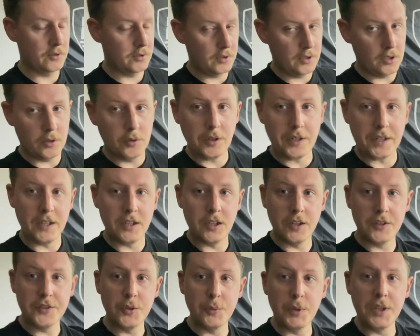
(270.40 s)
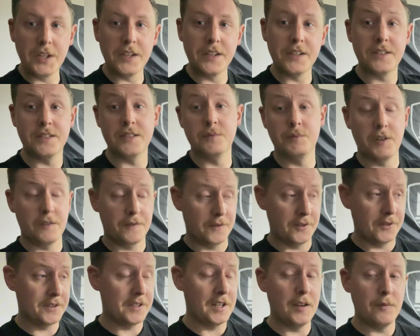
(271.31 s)
don't get on to me. This is my
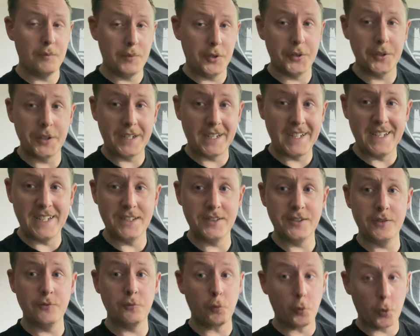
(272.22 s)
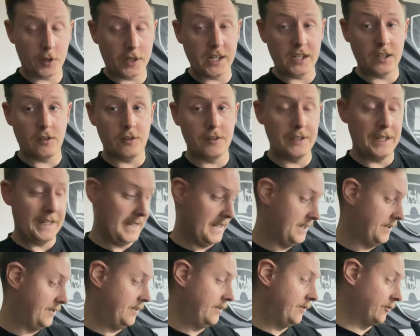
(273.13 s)
first time building an engine, working on an
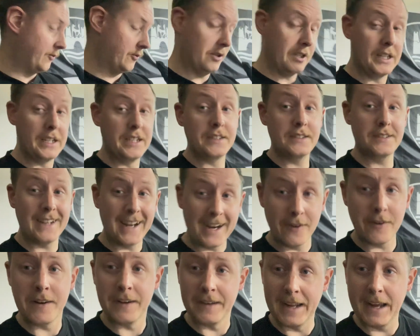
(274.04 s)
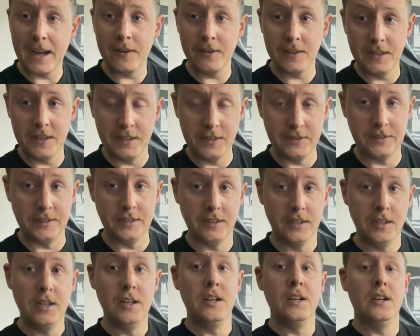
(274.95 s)
engine, or at least tearing down an engine.
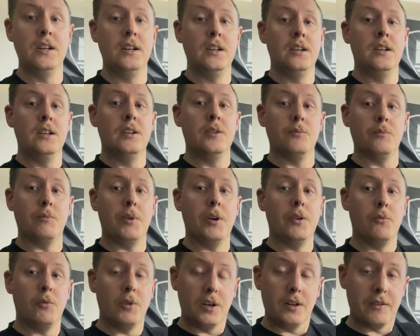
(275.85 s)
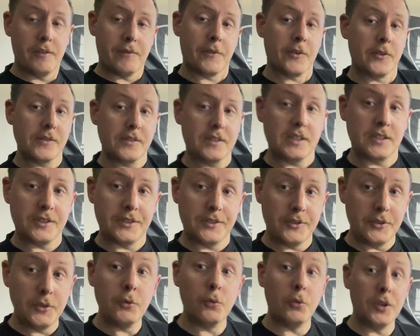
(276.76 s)
But one of the first things you
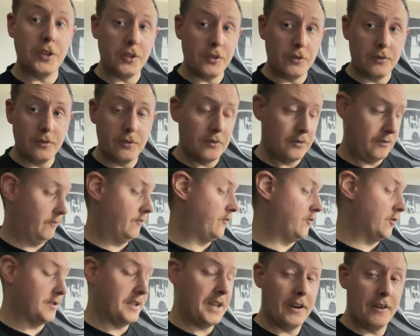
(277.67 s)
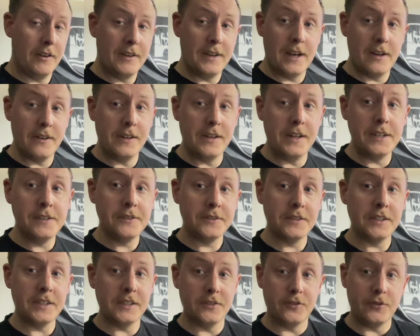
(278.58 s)
do for tearing down an
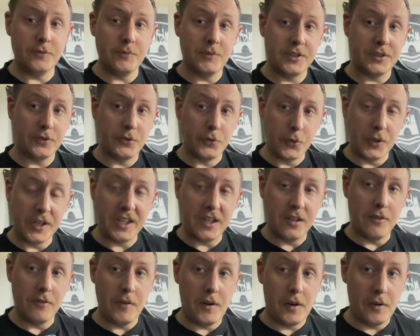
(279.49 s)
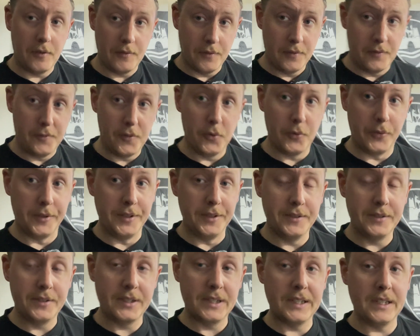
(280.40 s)
engine is you must drain it of all the
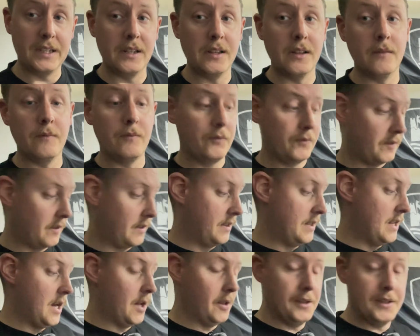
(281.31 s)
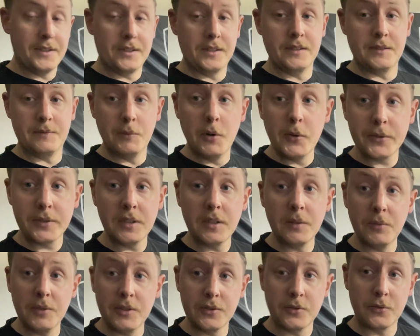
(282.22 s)
fluids. And now this has mostly
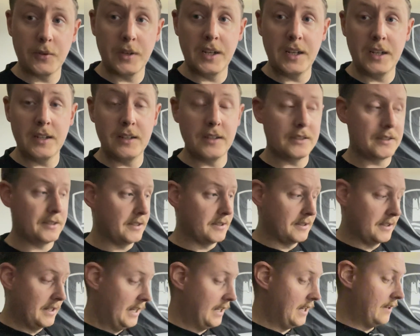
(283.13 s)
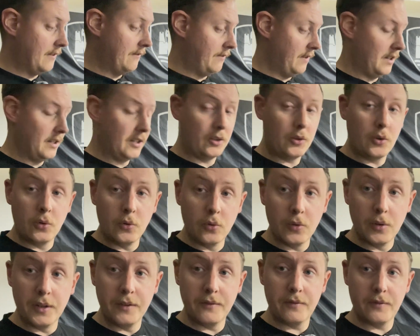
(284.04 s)
been drained. This doesn't have any
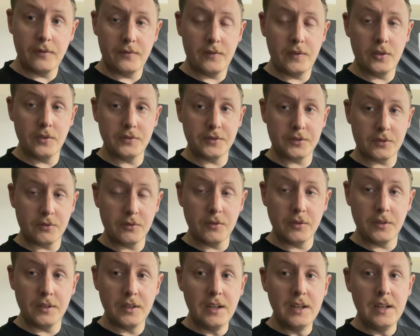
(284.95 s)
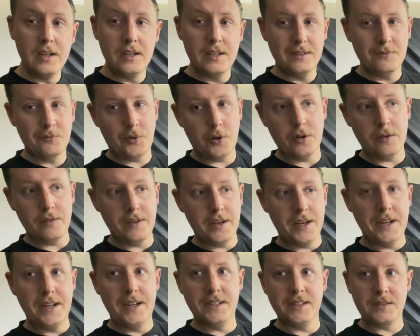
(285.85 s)
coolant flows through it. Part of
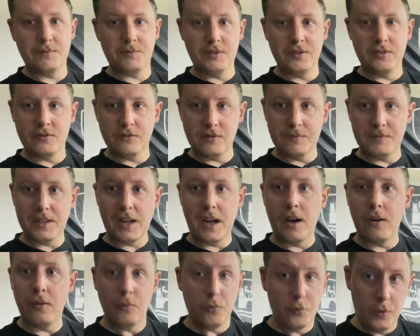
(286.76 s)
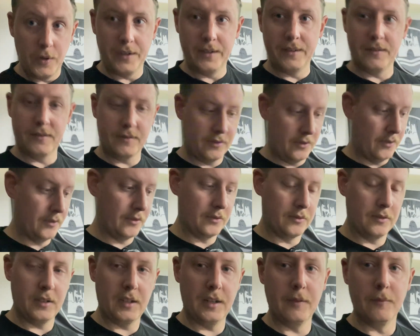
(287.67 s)
that has been dripped out
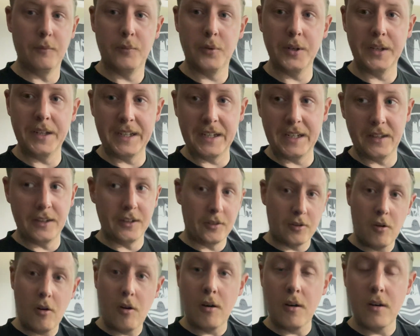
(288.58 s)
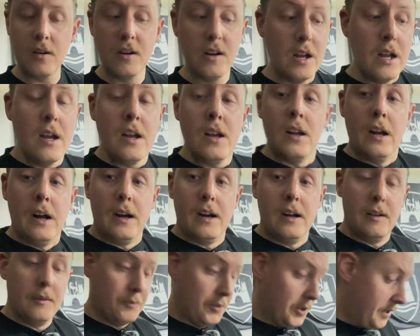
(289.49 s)
during putting in the car,
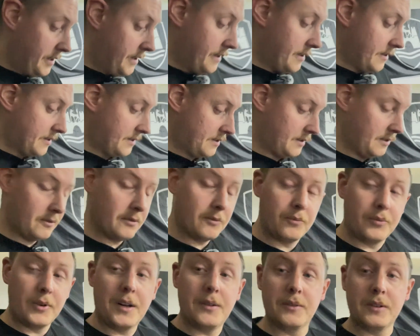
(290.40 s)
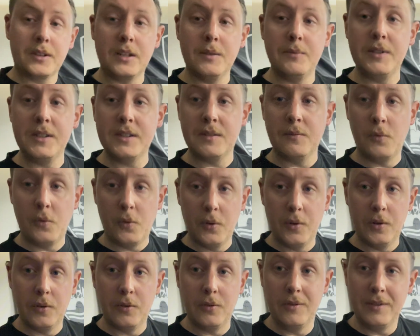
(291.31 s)
but there's still probably going to be some
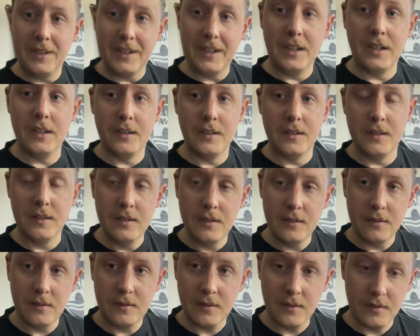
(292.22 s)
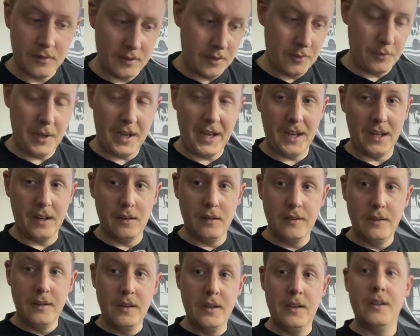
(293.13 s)
oil in the pan.
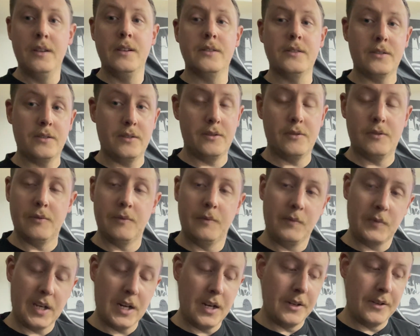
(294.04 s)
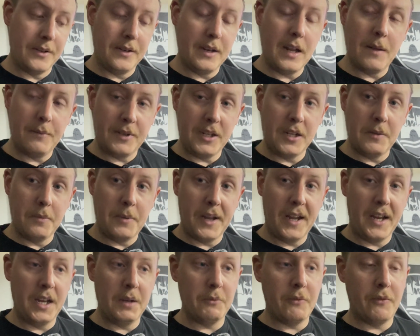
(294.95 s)
So got to empty the
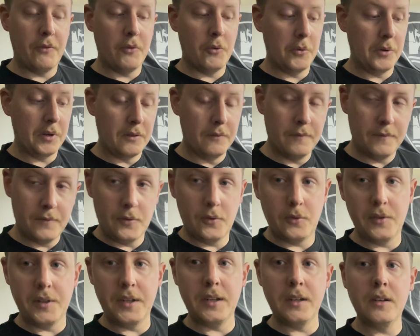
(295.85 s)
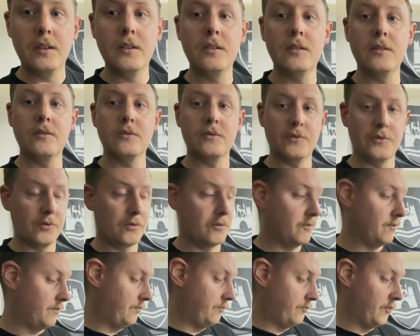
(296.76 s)
pan before we can fully
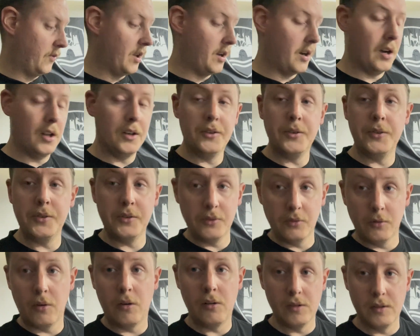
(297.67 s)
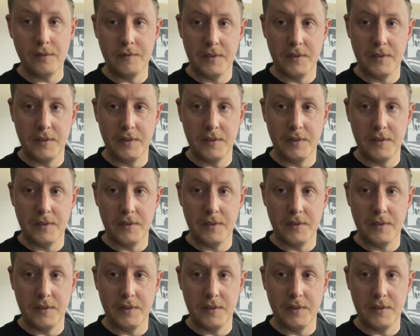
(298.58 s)
undo all of